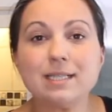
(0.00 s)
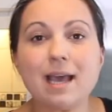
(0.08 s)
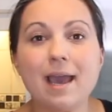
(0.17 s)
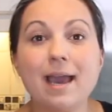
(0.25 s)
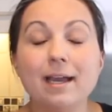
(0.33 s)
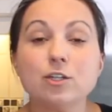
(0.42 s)

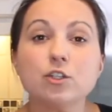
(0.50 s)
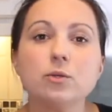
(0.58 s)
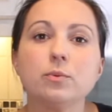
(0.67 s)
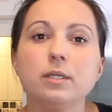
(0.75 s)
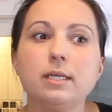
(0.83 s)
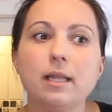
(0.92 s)
I actually
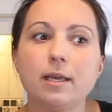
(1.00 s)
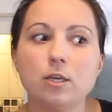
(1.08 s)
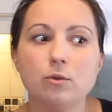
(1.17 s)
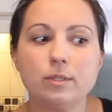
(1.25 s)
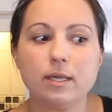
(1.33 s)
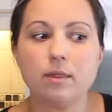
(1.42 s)
really like
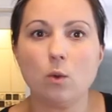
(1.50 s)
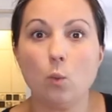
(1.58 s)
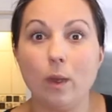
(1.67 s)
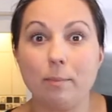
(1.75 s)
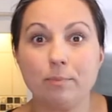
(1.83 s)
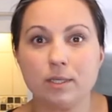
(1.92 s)
using the
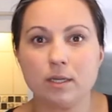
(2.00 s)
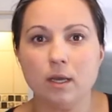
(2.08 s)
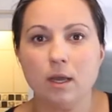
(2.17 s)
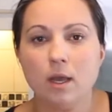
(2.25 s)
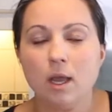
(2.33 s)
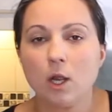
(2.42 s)
whipped
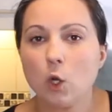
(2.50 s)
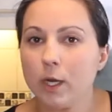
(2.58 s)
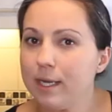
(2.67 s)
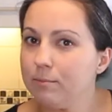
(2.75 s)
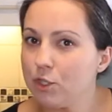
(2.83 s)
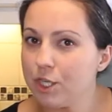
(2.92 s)

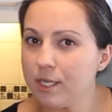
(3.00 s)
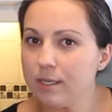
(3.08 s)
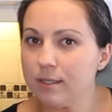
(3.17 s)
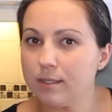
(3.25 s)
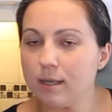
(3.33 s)
cream cheese.